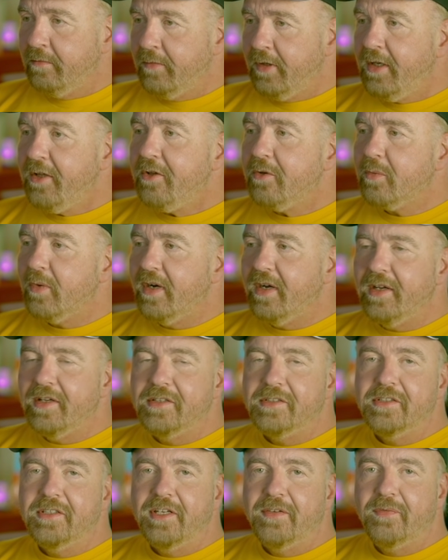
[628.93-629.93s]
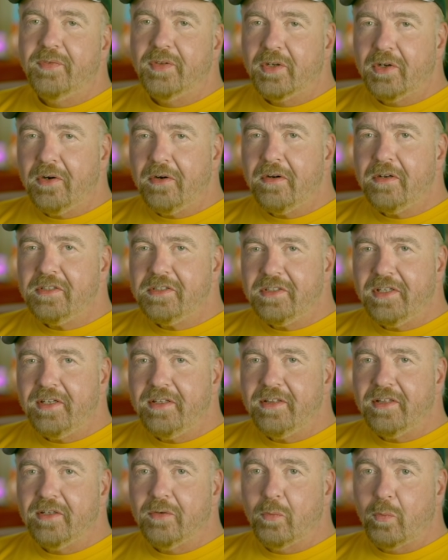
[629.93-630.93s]
Otherwise, if the current
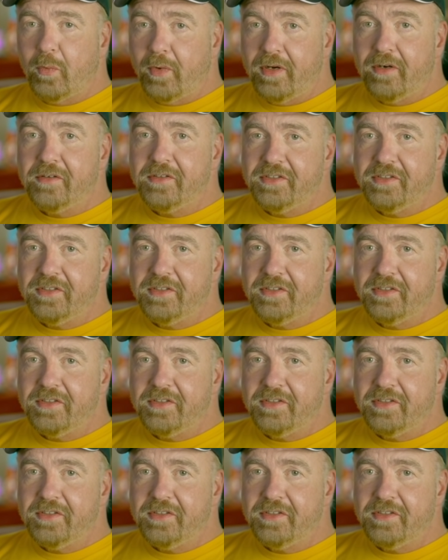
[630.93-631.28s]
state that we're